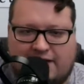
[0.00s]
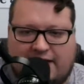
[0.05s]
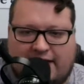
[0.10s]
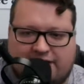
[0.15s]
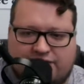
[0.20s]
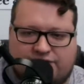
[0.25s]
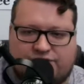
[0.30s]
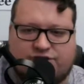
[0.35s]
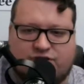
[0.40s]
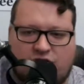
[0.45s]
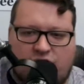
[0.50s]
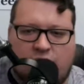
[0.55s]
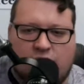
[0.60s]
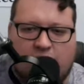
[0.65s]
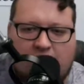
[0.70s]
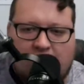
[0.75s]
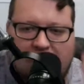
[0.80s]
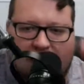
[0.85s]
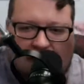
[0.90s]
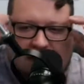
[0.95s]
And so
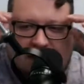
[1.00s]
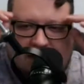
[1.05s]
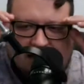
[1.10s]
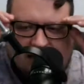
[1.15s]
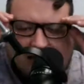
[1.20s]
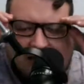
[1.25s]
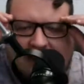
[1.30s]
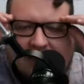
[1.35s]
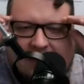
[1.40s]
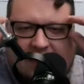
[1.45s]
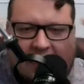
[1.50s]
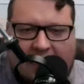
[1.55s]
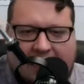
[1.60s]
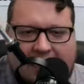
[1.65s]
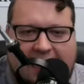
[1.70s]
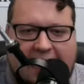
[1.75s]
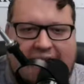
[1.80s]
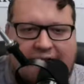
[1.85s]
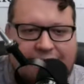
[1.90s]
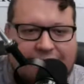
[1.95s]

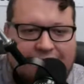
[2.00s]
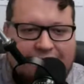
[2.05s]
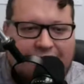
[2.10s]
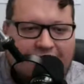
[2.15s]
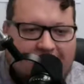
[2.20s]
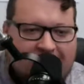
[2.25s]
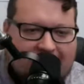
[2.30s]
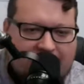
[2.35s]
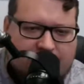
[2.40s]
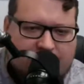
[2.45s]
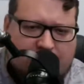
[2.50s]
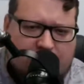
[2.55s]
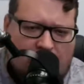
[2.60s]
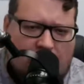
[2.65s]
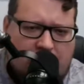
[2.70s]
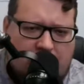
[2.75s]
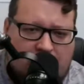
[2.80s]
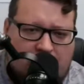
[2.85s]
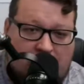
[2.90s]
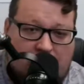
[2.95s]
KEA for a long time said,
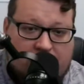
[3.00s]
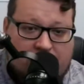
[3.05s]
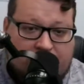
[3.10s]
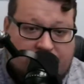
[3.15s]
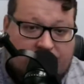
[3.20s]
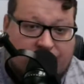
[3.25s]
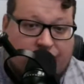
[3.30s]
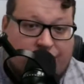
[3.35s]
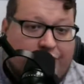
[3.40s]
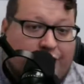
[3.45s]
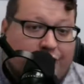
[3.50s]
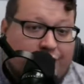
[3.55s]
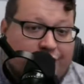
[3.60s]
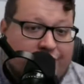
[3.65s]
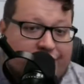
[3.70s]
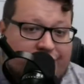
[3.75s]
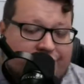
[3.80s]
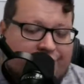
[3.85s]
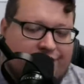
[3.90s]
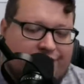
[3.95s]
I'm not a
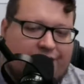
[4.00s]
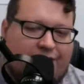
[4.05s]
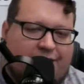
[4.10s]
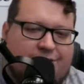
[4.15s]
union.